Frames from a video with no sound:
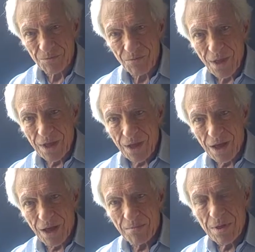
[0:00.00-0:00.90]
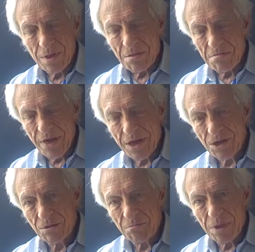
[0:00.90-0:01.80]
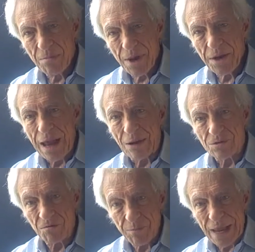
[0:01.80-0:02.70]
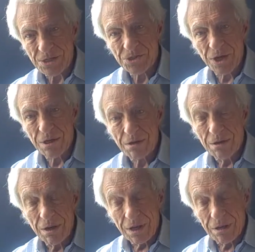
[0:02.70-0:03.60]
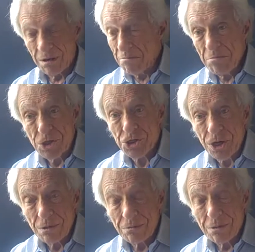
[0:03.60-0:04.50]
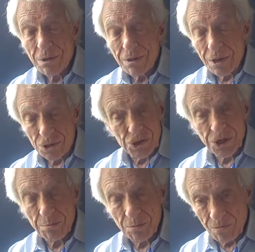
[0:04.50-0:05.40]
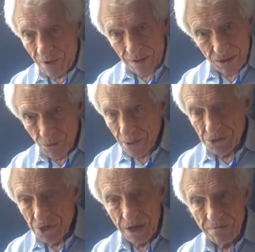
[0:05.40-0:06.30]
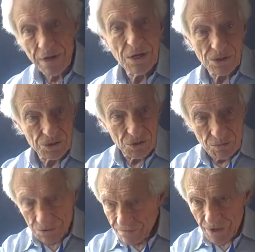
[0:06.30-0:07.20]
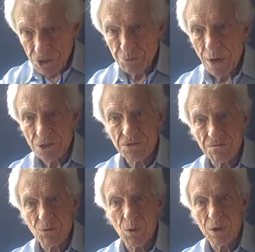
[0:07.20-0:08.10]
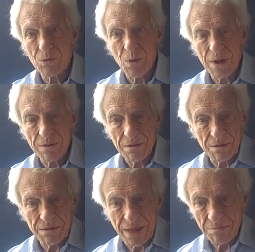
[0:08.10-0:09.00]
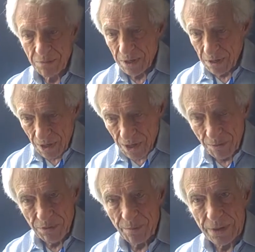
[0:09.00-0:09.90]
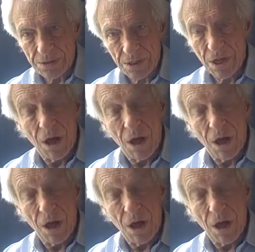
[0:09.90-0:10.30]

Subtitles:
Mm-hmm. They can be made out of plastic in Michigan and shipped by the US Navy to various parts of the world where they'll then be implemented.